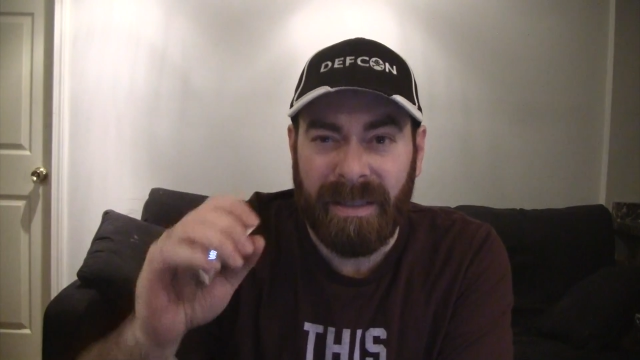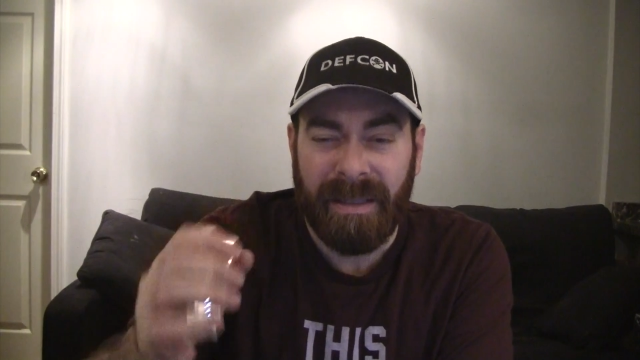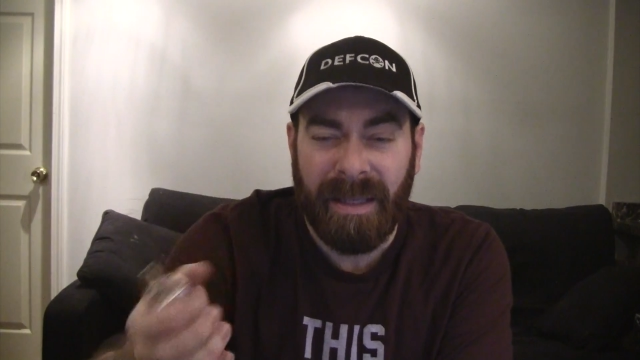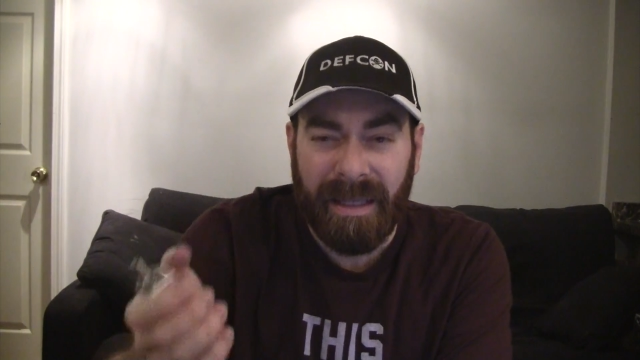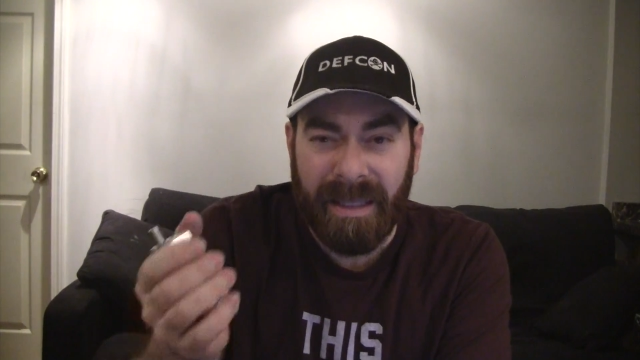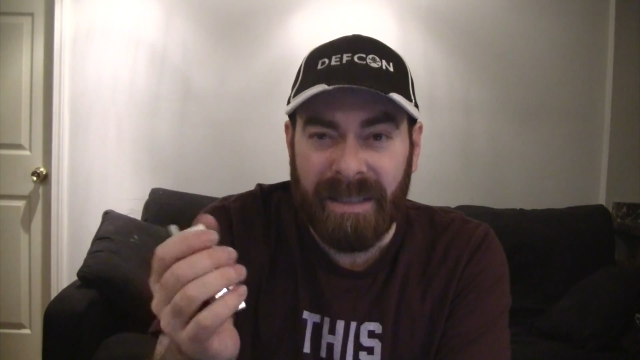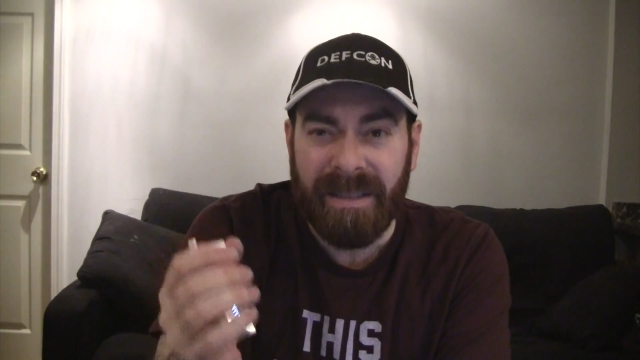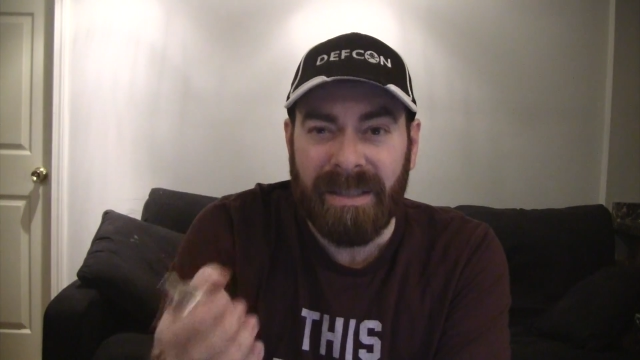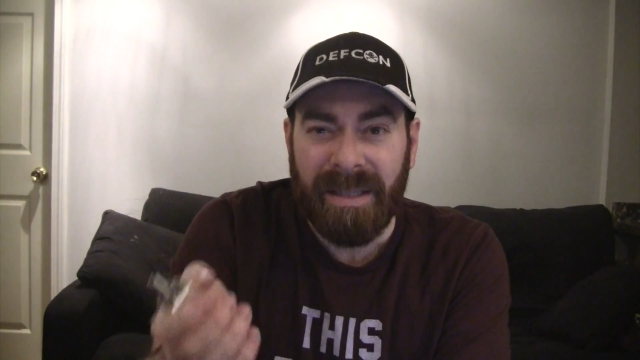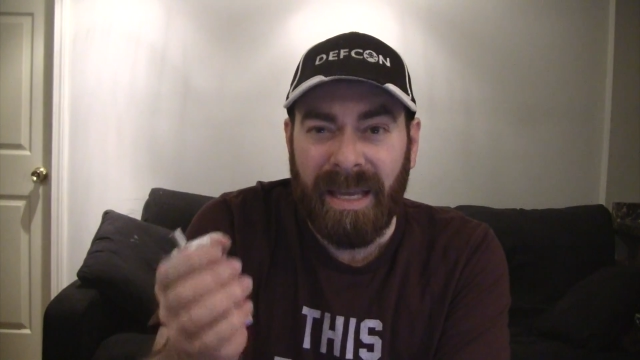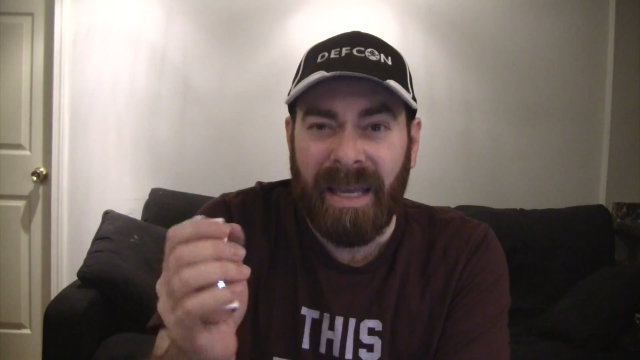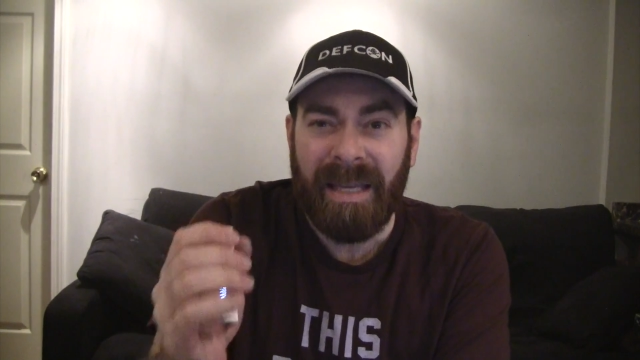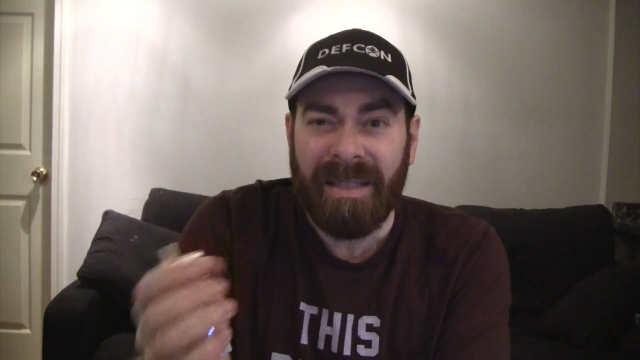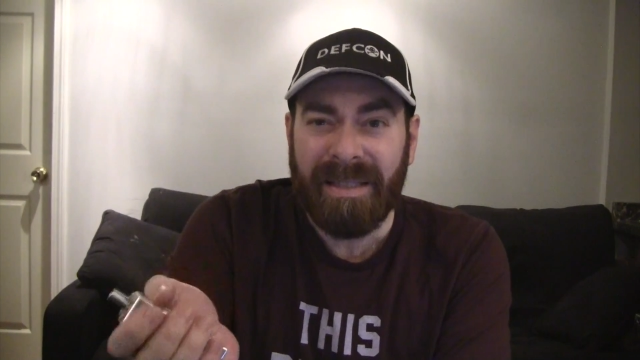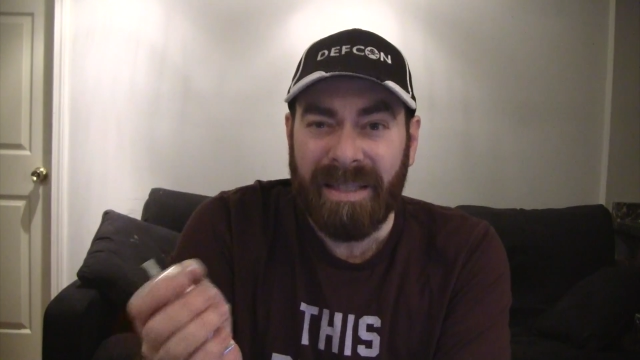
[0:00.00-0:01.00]
Like, it's
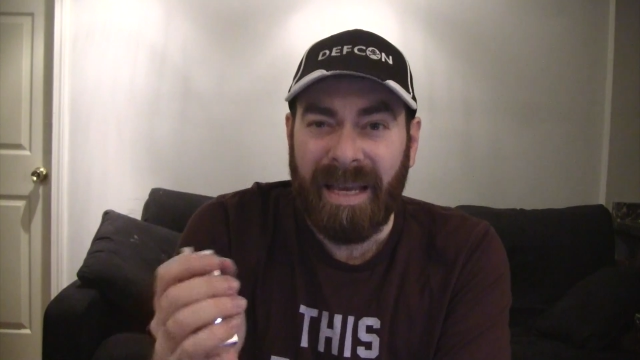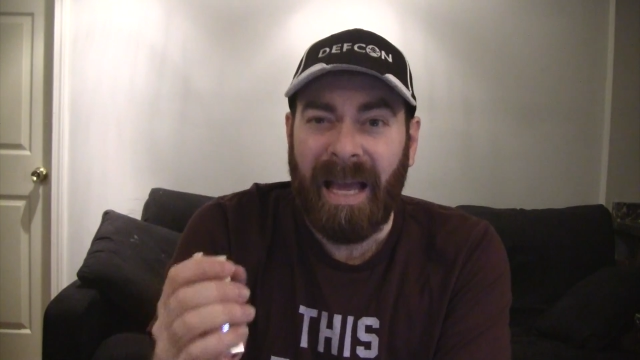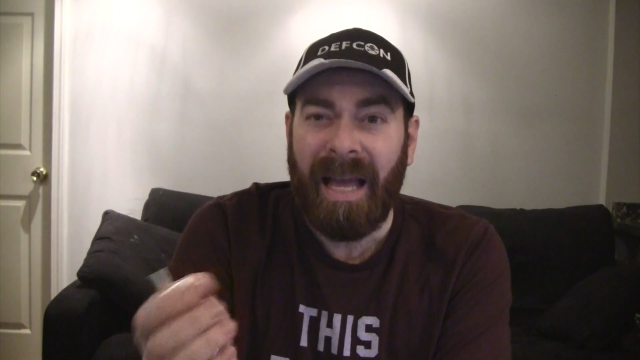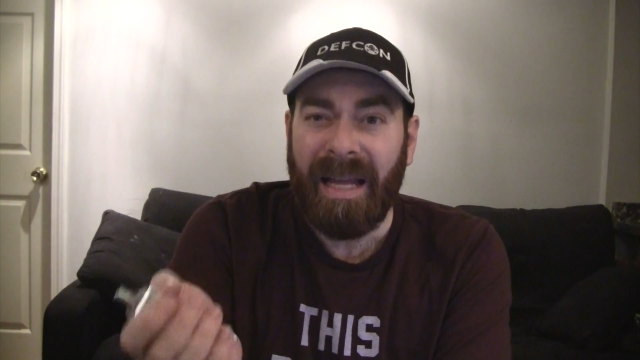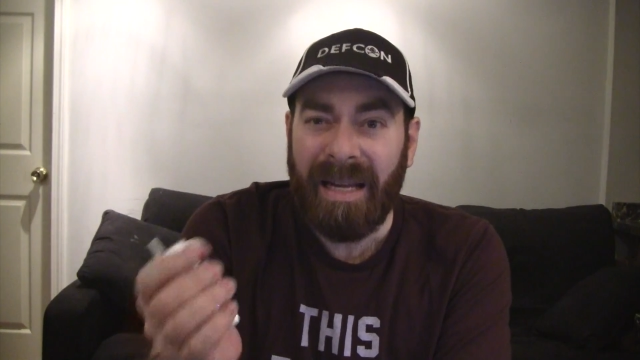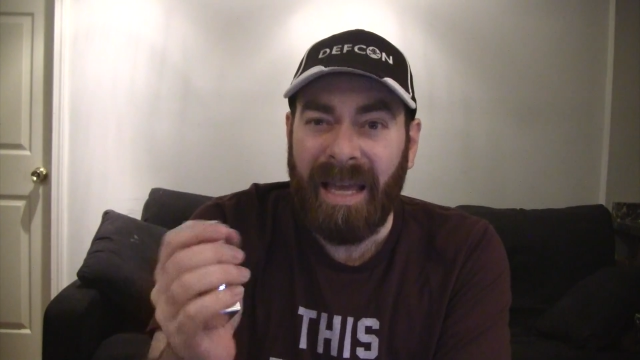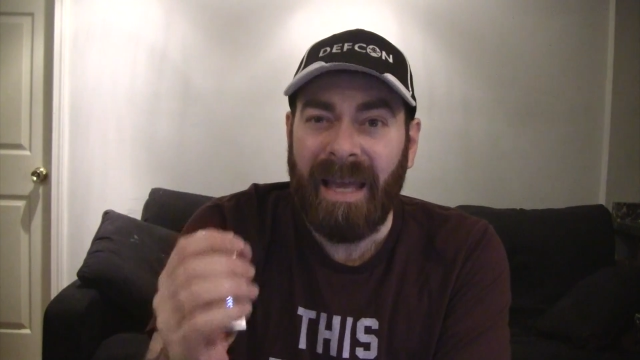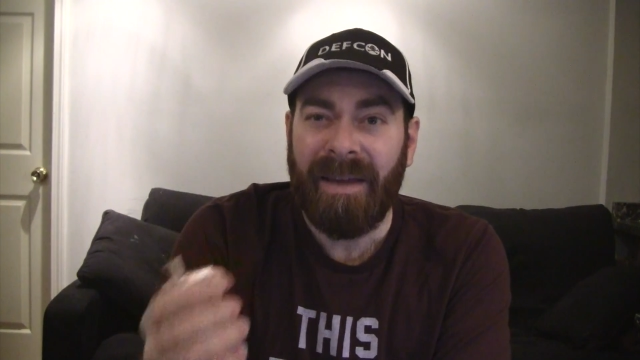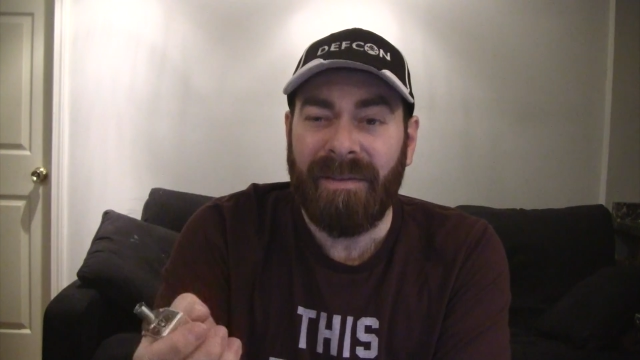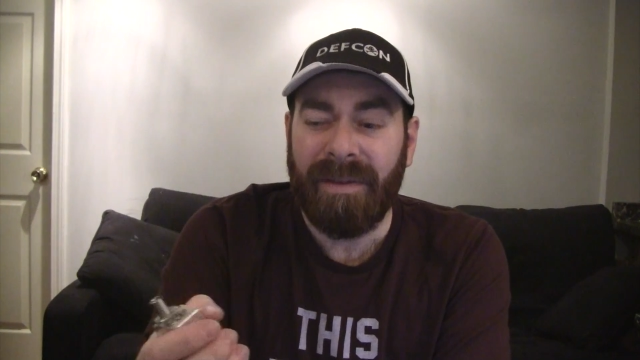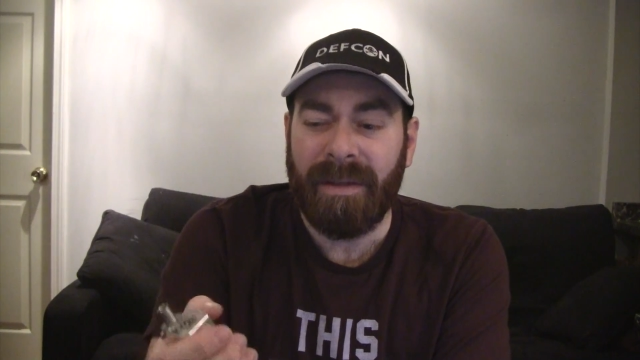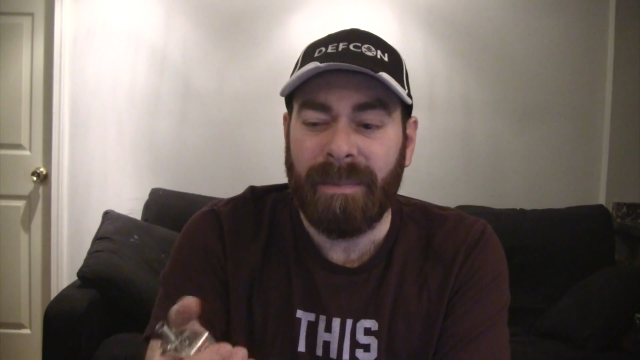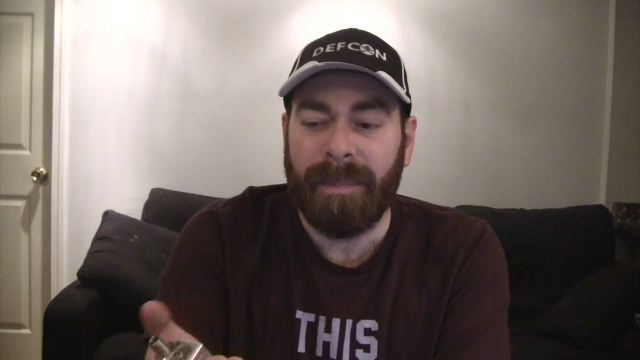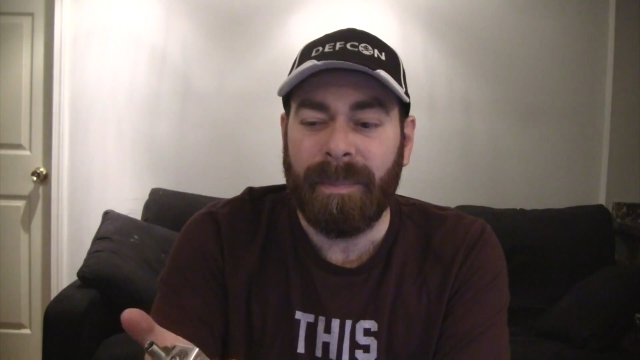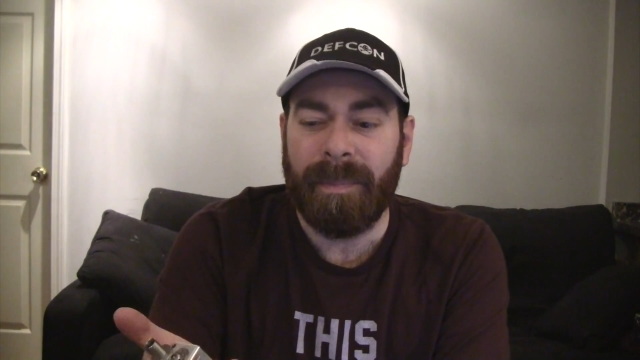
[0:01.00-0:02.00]
kind of
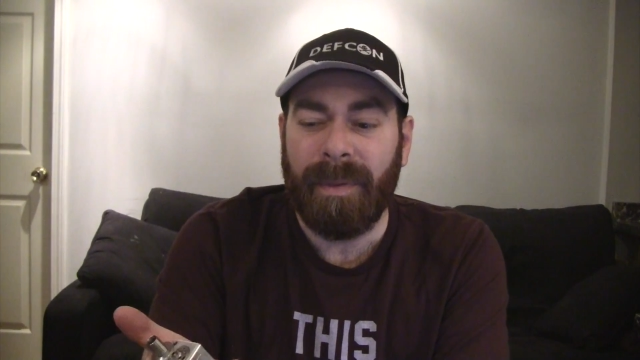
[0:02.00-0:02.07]
heavy,